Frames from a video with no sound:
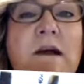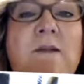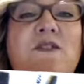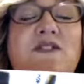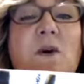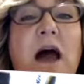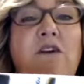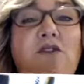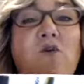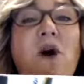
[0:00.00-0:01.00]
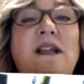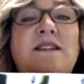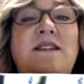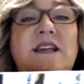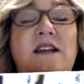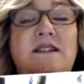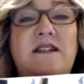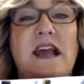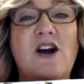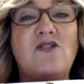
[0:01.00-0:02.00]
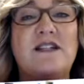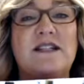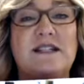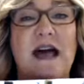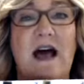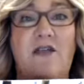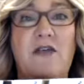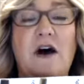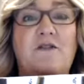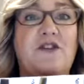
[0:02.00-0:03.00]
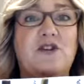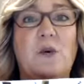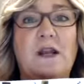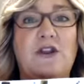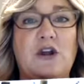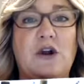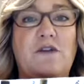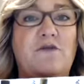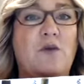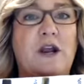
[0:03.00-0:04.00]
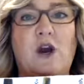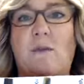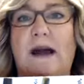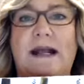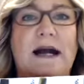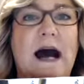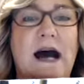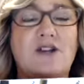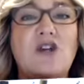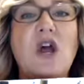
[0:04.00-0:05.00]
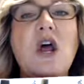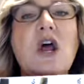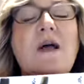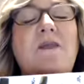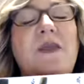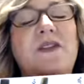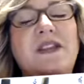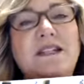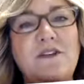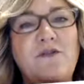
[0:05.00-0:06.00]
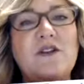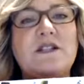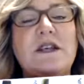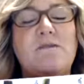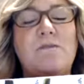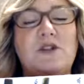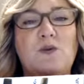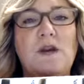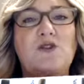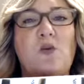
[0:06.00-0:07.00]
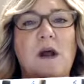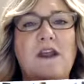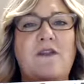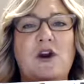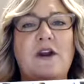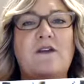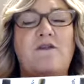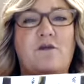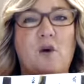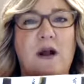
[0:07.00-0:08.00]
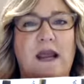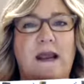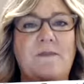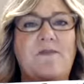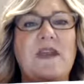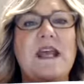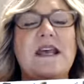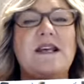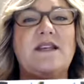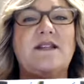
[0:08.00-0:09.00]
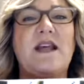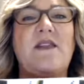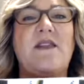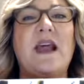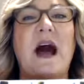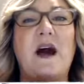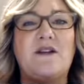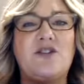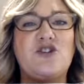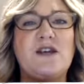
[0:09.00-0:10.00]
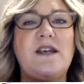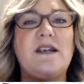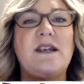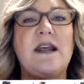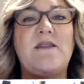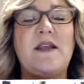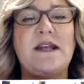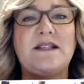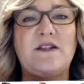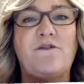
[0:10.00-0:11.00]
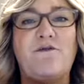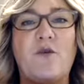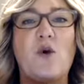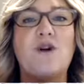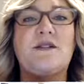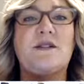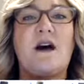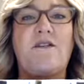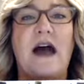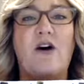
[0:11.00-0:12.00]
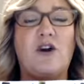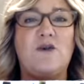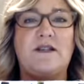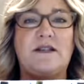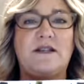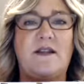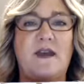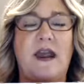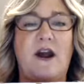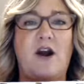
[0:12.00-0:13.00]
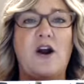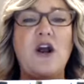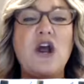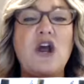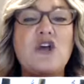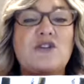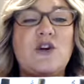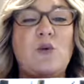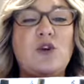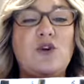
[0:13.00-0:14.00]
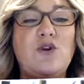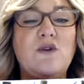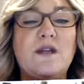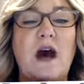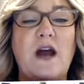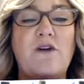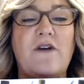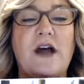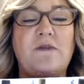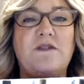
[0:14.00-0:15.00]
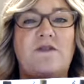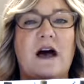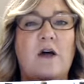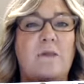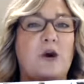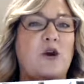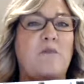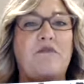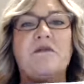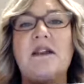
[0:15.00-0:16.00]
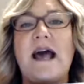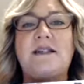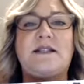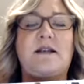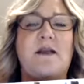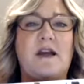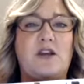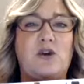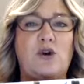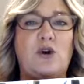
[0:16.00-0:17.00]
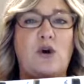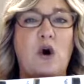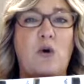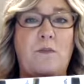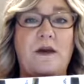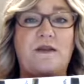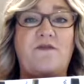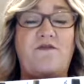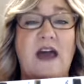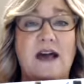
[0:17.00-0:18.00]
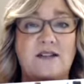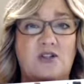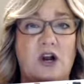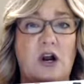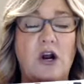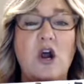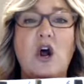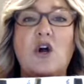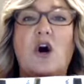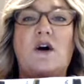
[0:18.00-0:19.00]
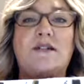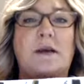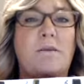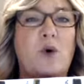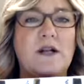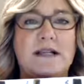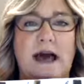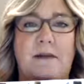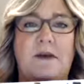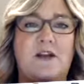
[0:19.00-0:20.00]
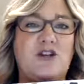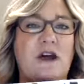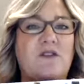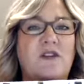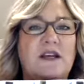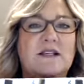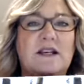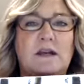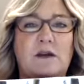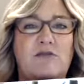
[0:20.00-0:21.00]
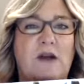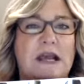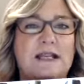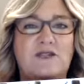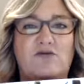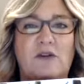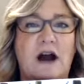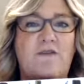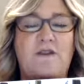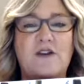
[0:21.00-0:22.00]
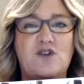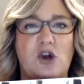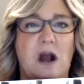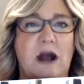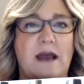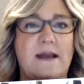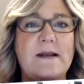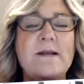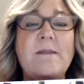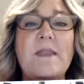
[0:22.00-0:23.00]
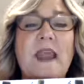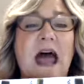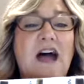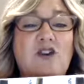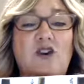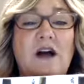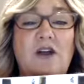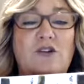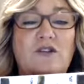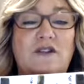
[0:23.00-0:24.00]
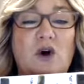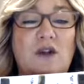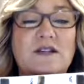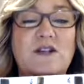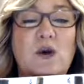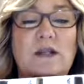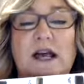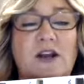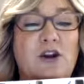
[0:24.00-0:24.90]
So everyone is scared to death of the 20, 30, 40. Oh my gosh. The difference between 20, 30, and 40 is the oxygen. It's the force of how it goes into the hair. So when you use a higher volume developer, you're blasting that cuticle open faster, causing more damage. Everything is going to be raised, rough, and dry. And your color result is no lighter.